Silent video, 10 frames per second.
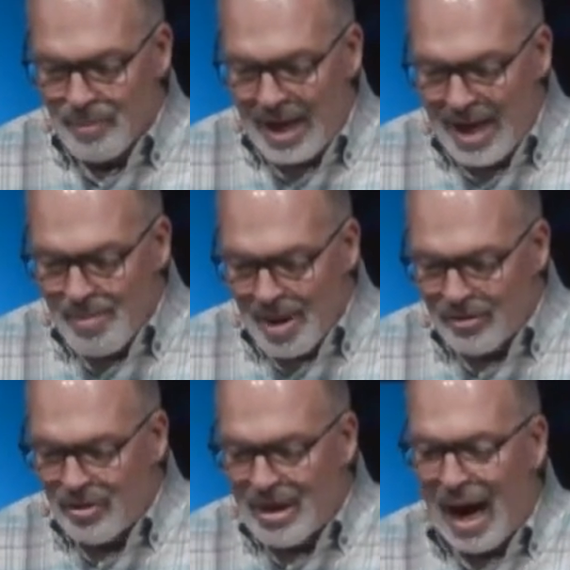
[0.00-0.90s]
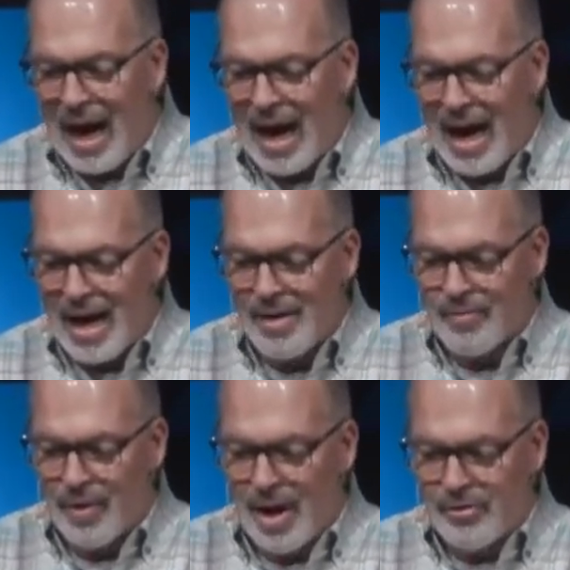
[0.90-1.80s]
he must die
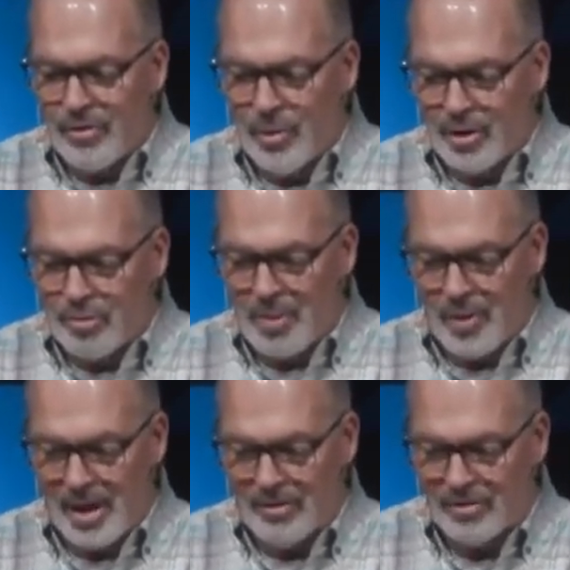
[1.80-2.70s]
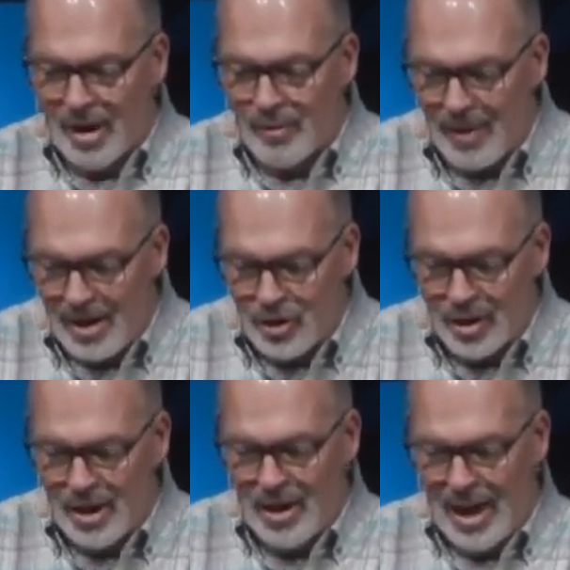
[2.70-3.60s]
for us to experience
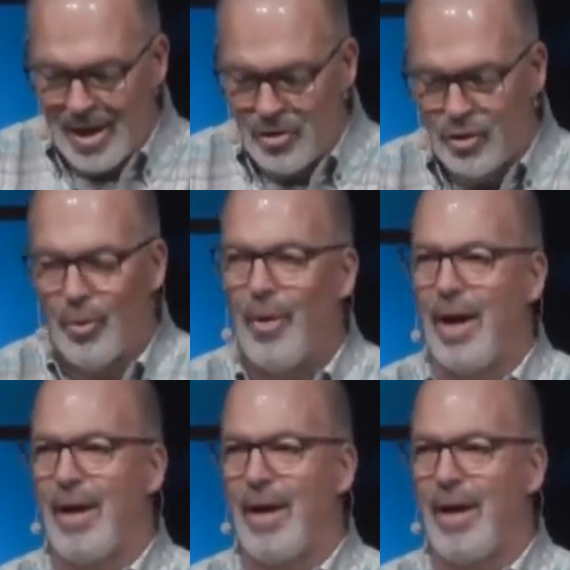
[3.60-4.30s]
salvation and joy.